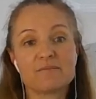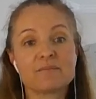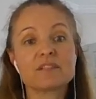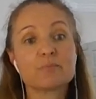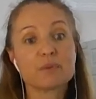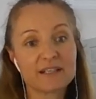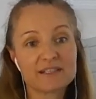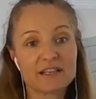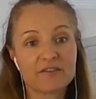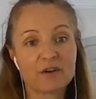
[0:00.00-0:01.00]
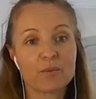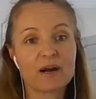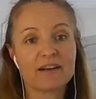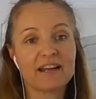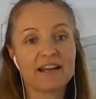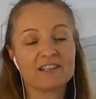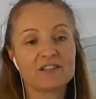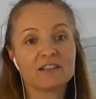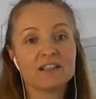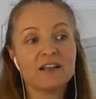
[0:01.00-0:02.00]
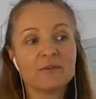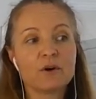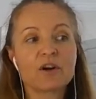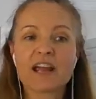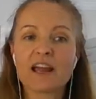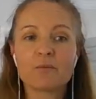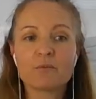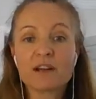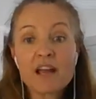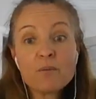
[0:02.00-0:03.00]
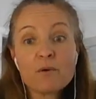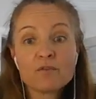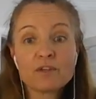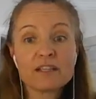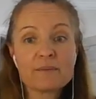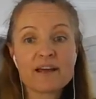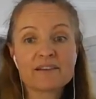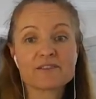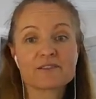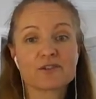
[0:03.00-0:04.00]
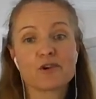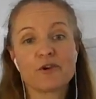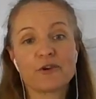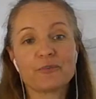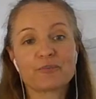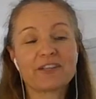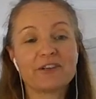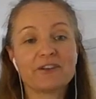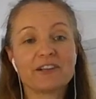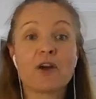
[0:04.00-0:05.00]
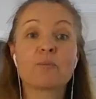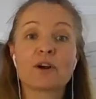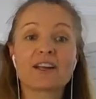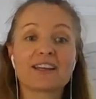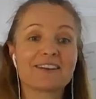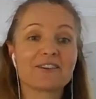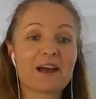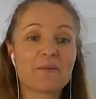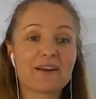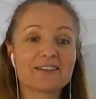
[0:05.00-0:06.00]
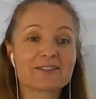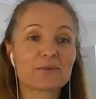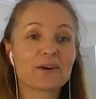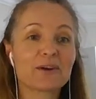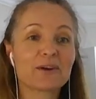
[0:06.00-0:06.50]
depletes everyone, and work out what really matters. So, and I'm working on that one. It's a work.